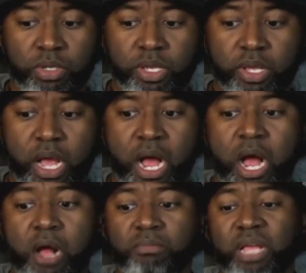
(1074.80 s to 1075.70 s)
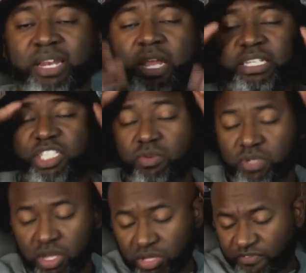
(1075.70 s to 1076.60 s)
Um, I mean, she was
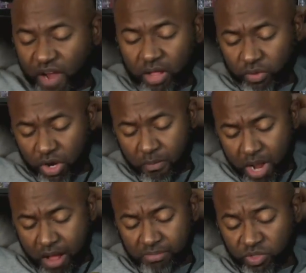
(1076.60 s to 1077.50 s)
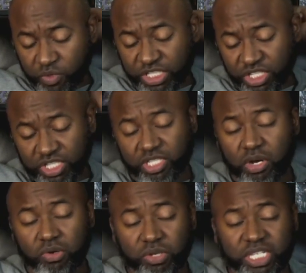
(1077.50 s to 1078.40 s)
only following her mom's wishes,
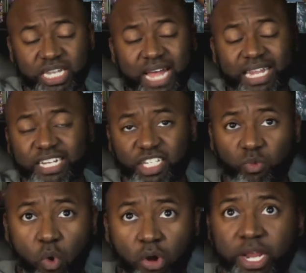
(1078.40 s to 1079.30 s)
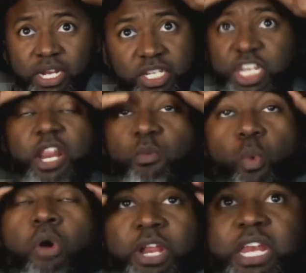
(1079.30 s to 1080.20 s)
so it's not like she wanted she didn't
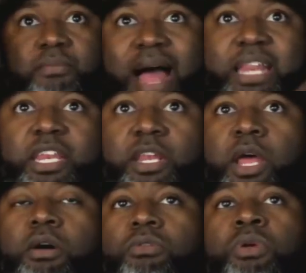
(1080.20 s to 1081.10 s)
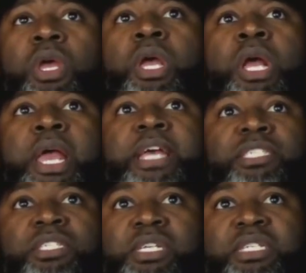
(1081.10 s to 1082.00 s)
want anybody to know. It's
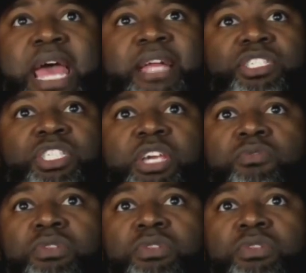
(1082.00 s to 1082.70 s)
just that she was